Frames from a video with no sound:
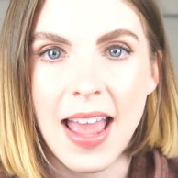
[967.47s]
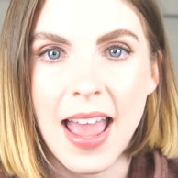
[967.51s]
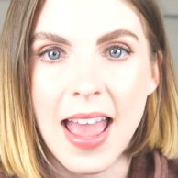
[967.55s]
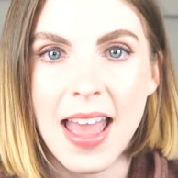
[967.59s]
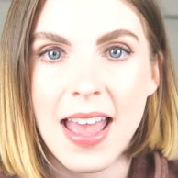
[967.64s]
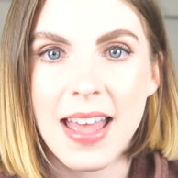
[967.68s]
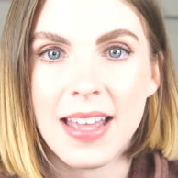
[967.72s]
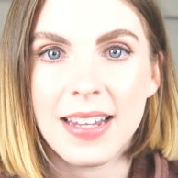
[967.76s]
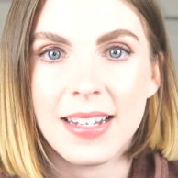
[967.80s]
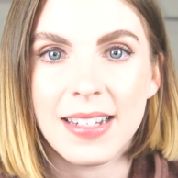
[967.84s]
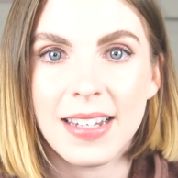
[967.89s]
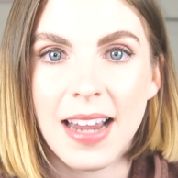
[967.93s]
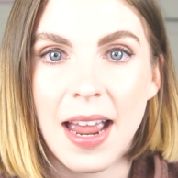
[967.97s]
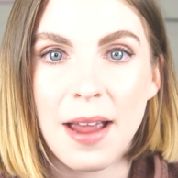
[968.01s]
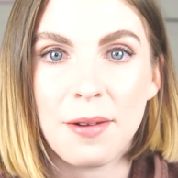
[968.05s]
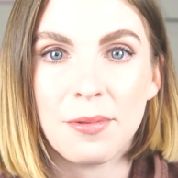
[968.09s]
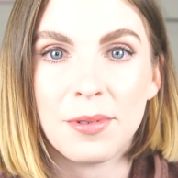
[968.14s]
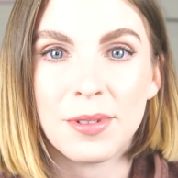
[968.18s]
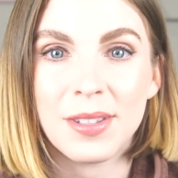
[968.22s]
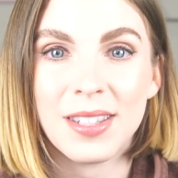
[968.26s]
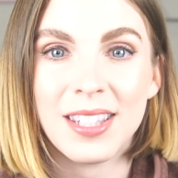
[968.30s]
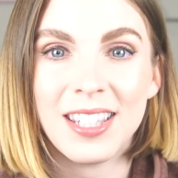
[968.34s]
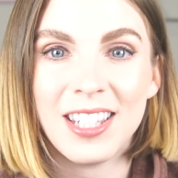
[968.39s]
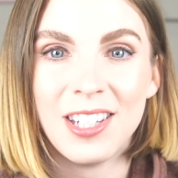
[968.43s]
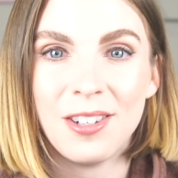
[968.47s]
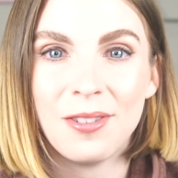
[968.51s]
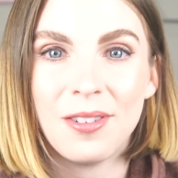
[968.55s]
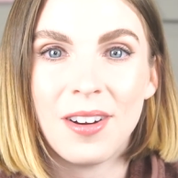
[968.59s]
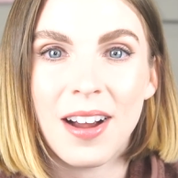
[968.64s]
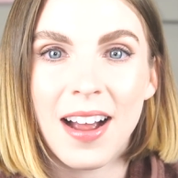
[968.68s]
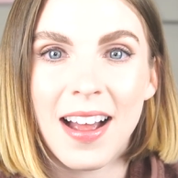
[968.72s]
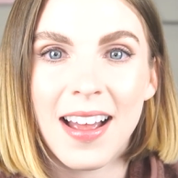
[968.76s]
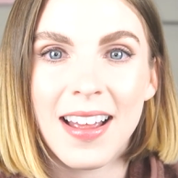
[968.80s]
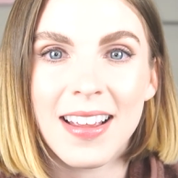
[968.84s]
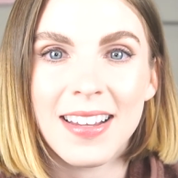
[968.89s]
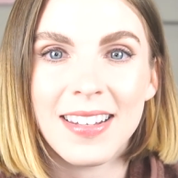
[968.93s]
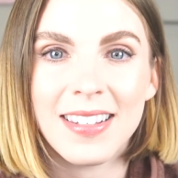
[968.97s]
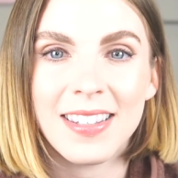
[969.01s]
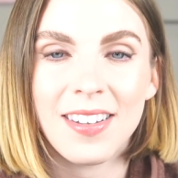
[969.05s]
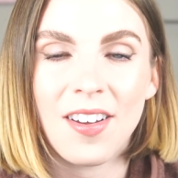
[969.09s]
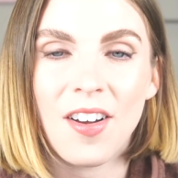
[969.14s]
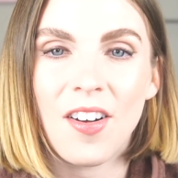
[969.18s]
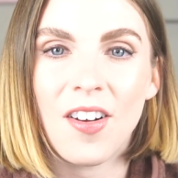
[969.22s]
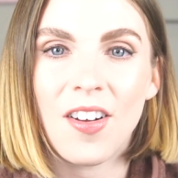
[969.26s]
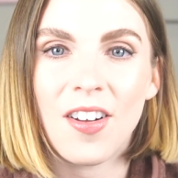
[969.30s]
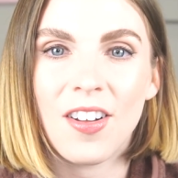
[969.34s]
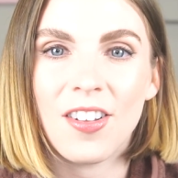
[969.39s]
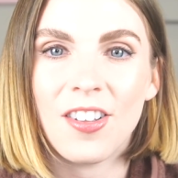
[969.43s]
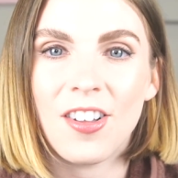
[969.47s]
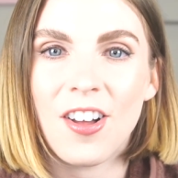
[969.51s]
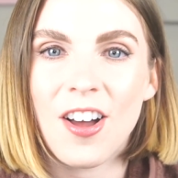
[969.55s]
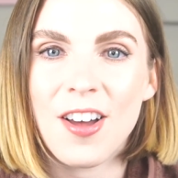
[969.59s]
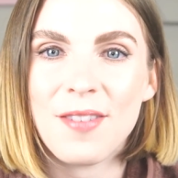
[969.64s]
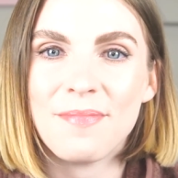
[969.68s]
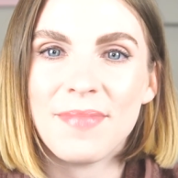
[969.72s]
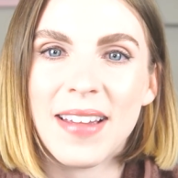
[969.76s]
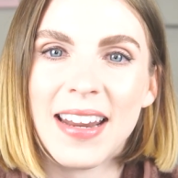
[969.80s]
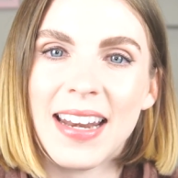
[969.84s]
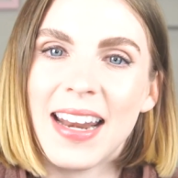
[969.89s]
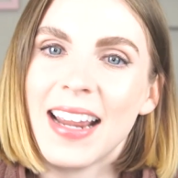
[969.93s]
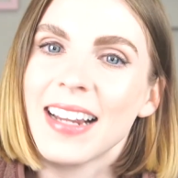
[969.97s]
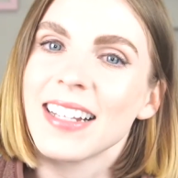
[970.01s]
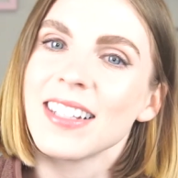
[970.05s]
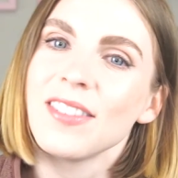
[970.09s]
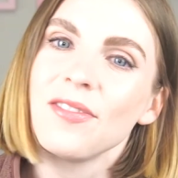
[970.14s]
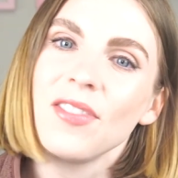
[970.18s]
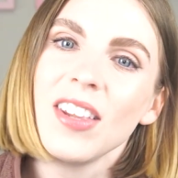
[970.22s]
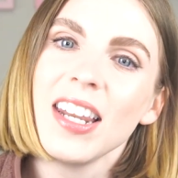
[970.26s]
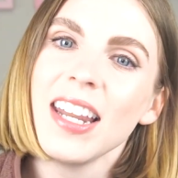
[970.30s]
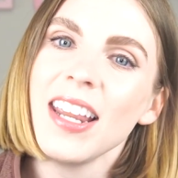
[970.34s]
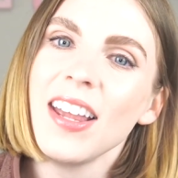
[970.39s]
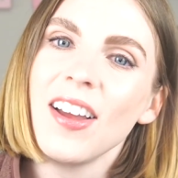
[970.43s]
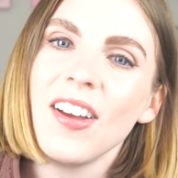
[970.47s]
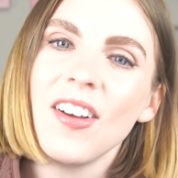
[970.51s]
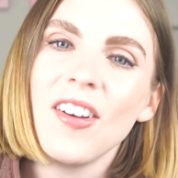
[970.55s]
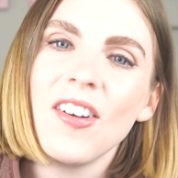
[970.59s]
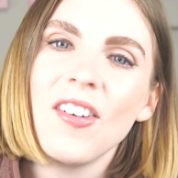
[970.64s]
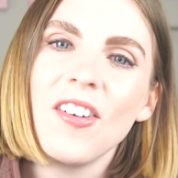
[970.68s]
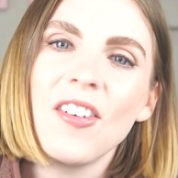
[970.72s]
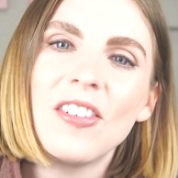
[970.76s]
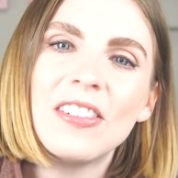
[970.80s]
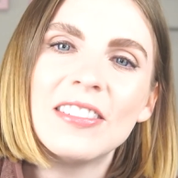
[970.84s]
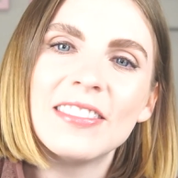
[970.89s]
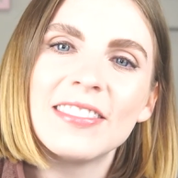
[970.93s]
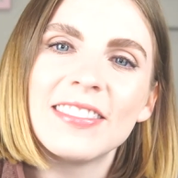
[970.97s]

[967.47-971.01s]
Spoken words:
and I will see you guys all on my next video.